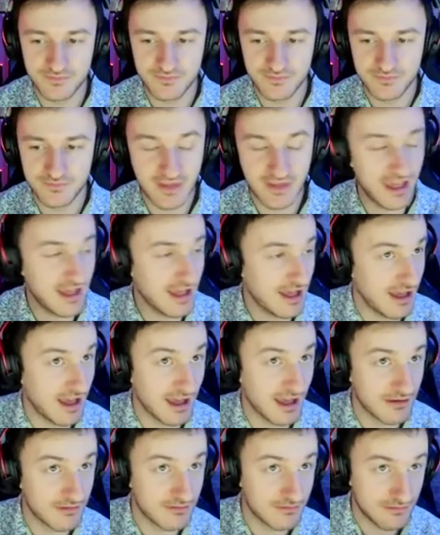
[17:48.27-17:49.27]

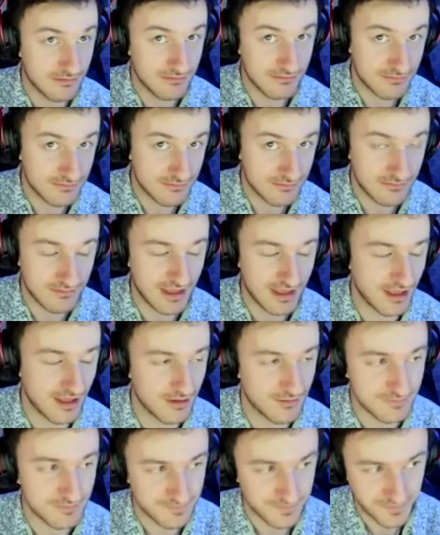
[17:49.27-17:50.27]
Yeah. Thank
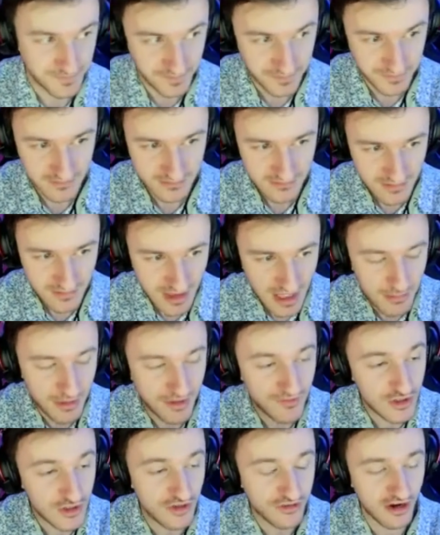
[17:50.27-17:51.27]
you. But
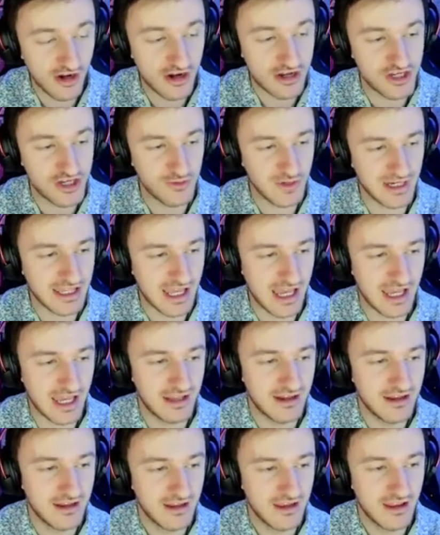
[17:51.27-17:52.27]
if you just started doing that,
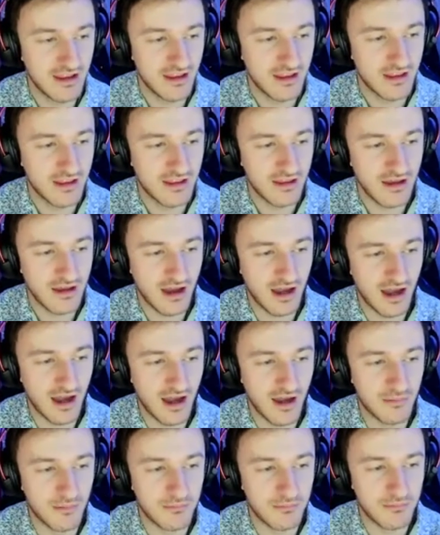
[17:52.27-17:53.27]

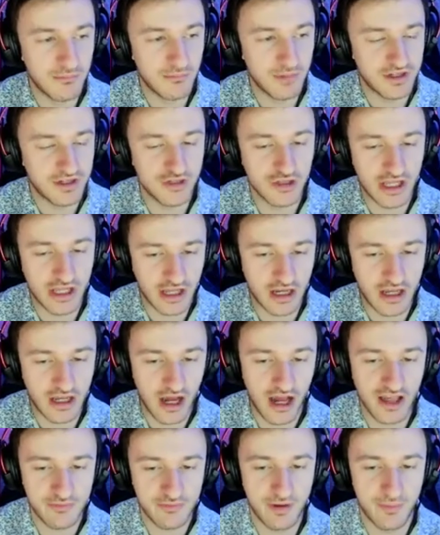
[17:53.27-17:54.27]
but to like a
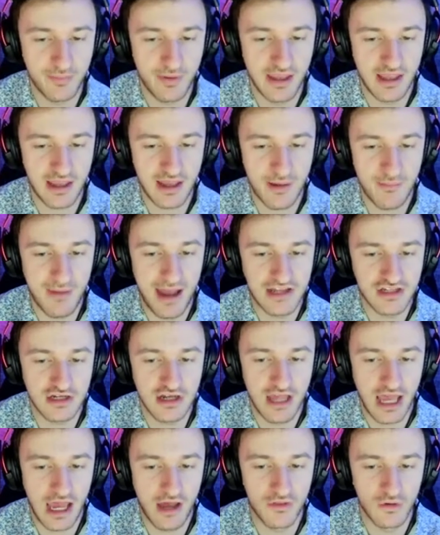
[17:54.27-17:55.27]
cosmic being, imagine
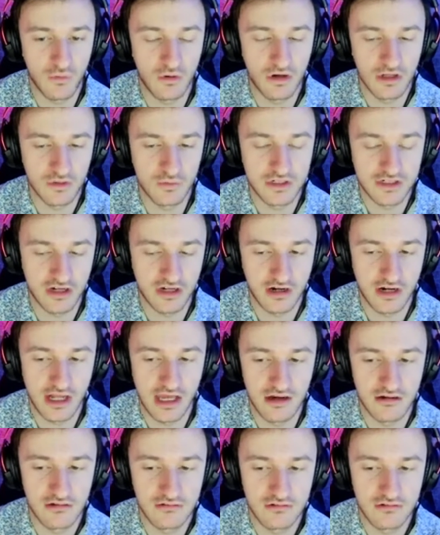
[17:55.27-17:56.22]
how the world would turn out.